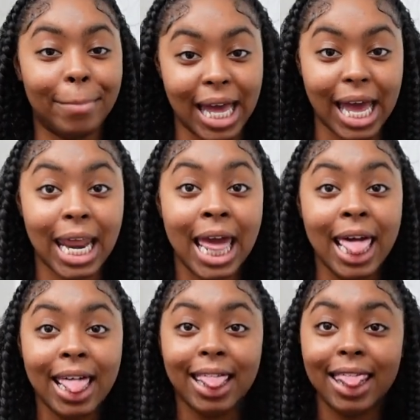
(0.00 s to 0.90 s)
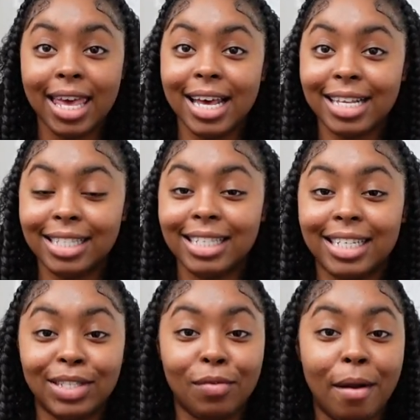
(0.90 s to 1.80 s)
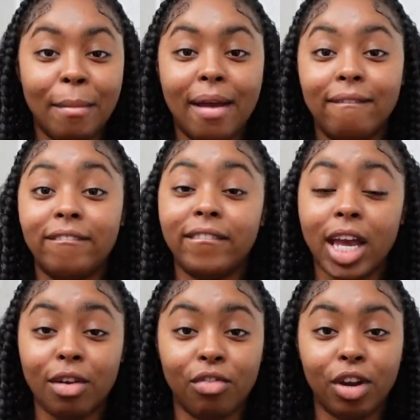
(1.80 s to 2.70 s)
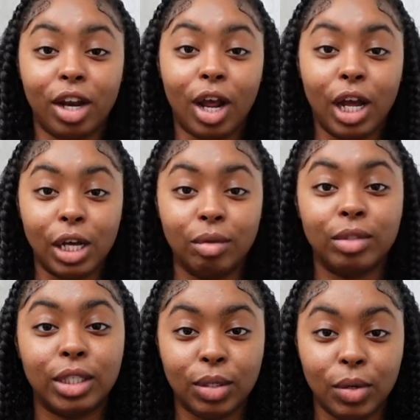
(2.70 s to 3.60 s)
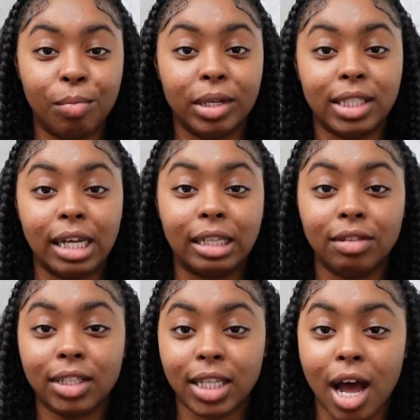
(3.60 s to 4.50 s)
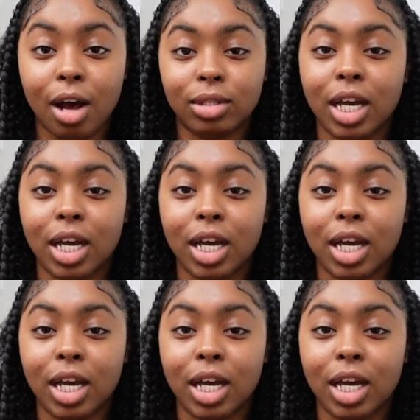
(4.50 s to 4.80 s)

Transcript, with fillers: but this is one of my favorite go-to protective styles.